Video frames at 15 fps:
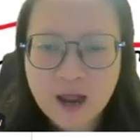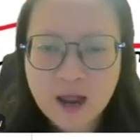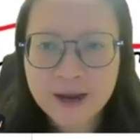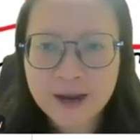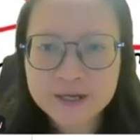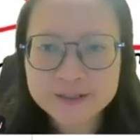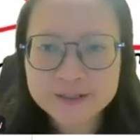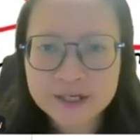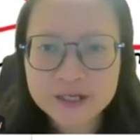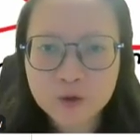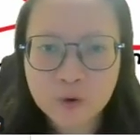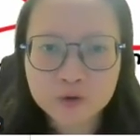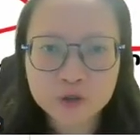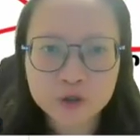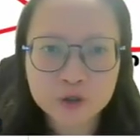I is
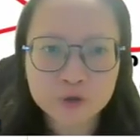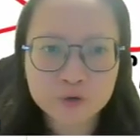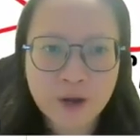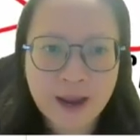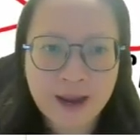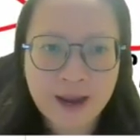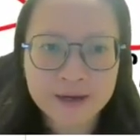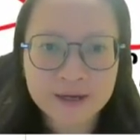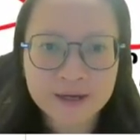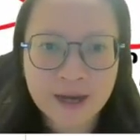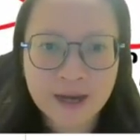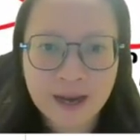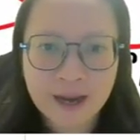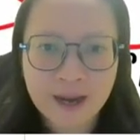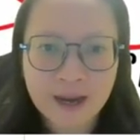equal to
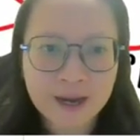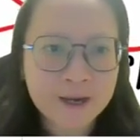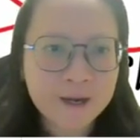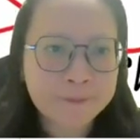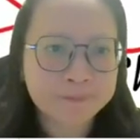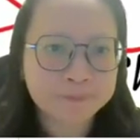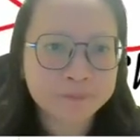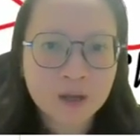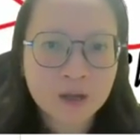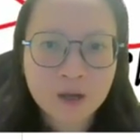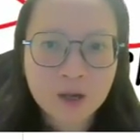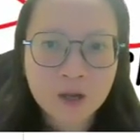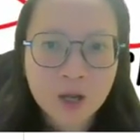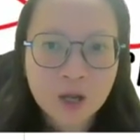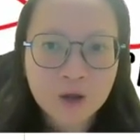NA
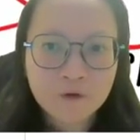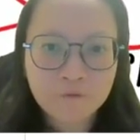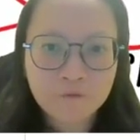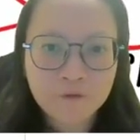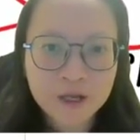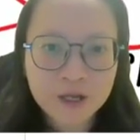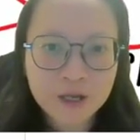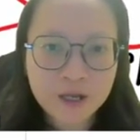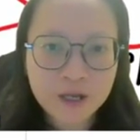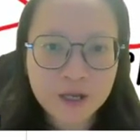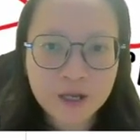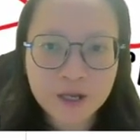V.